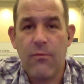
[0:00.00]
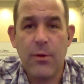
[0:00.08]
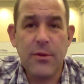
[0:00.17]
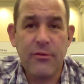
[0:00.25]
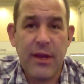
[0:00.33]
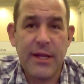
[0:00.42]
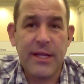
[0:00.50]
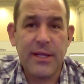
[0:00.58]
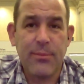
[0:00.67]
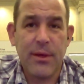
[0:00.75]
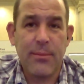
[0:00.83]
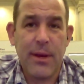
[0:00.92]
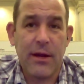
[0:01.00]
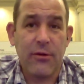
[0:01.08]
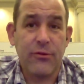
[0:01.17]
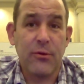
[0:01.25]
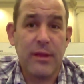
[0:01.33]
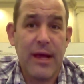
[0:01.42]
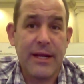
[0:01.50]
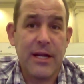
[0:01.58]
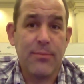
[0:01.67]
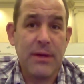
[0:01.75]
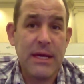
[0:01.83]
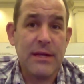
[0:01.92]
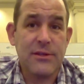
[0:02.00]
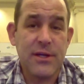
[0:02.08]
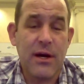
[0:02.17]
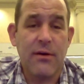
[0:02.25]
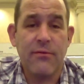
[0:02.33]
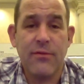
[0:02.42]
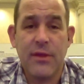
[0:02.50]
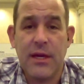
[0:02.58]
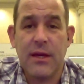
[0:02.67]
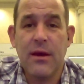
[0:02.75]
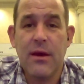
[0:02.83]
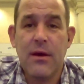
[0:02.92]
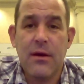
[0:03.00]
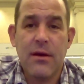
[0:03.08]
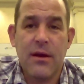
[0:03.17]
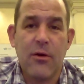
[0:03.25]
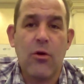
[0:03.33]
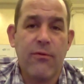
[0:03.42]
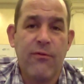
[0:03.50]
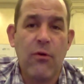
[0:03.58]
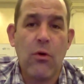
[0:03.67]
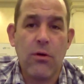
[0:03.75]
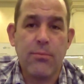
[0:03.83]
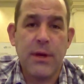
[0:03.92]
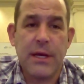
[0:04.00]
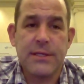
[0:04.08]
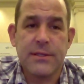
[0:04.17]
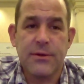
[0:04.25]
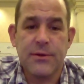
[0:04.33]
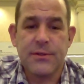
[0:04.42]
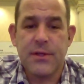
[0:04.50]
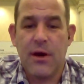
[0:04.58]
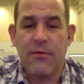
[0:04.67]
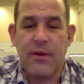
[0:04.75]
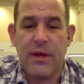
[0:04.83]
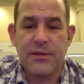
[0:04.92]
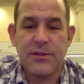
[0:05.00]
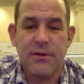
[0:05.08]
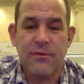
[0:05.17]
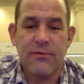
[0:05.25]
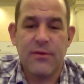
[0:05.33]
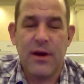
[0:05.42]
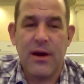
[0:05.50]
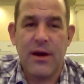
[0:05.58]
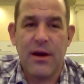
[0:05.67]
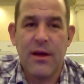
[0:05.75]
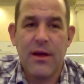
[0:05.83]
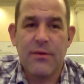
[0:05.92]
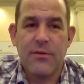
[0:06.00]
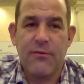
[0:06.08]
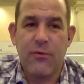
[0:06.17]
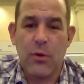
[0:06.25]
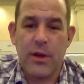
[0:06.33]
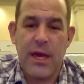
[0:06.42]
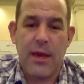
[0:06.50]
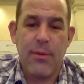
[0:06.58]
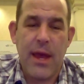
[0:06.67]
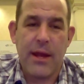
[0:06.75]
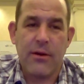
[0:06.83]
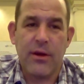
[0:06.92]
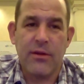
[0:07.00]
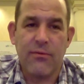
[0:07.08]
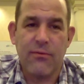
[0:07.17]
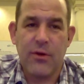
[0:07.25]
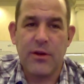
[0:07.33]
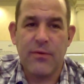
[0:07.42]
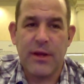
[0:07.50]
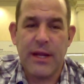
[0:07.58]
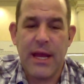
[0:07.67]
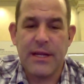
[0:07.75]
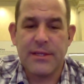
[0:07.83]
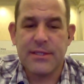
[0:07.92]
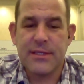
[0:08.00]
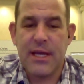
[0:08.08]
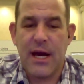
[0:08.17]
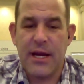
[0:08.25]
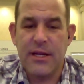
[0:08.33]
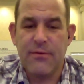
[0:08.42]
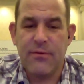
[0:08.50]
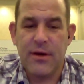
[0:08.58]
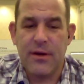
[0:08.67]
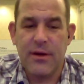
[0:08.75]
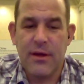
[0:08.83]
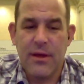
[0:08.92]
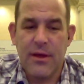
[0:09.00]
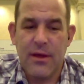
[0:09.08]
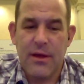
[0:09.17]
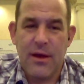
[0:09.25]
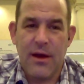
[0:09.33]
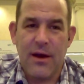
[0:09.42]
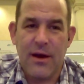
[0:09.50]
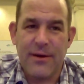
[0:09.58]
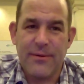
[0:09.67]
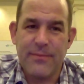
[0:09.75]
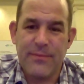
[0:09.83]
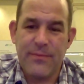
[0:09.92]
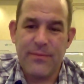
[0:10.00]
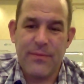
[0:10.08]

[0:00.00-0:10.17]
from the 1080p panel to light up each of the, or four pixels of each of uh, the 4K panel in front of it. And it's kind of a, uh,